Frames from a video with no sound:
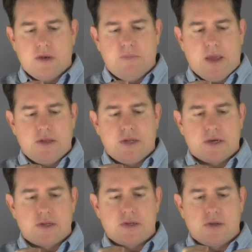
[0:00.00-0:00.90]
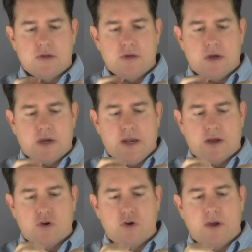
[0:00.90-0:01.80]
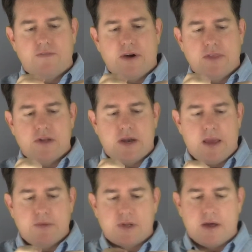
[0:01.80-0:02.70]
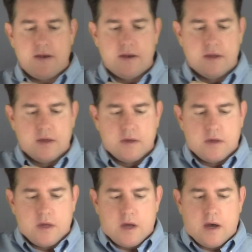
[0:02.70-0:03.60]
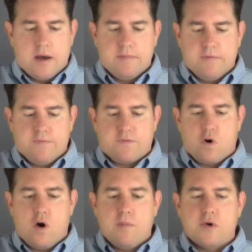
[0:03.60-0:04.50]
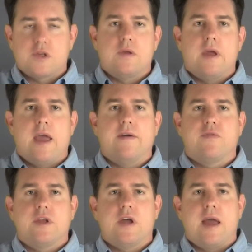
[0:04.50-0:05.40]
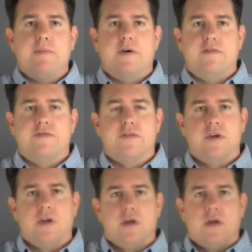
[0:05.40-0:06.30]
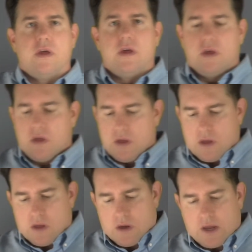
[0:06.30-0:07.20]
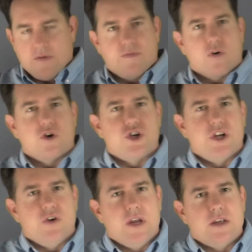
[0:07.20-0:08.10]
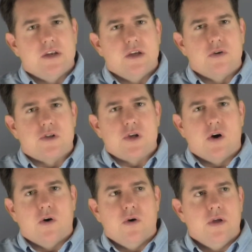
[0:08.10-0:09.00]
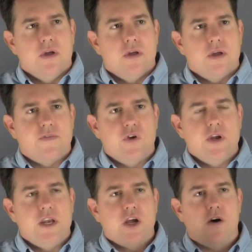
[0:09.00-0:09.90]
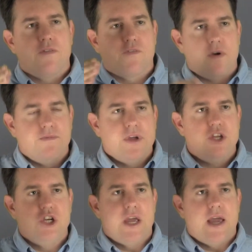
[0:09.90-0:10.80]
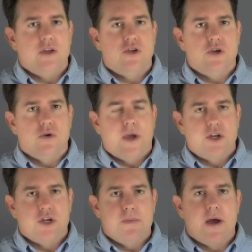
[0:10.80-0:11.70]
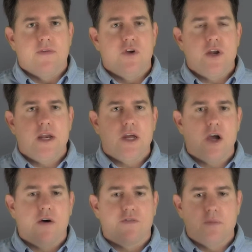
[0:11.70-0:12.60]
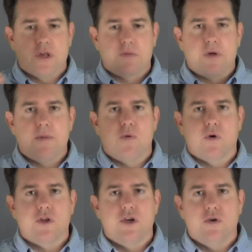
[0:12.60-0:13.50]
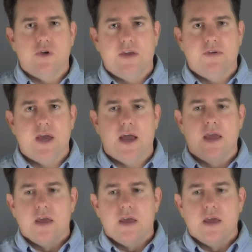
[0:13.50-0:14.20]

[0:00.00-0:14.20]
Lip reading: Basics connector. You can find these on Amazon for almost every type of conversion you need to do. So if you need to go from VGA to HDMI, if you need to go from DisplayPort to DVI,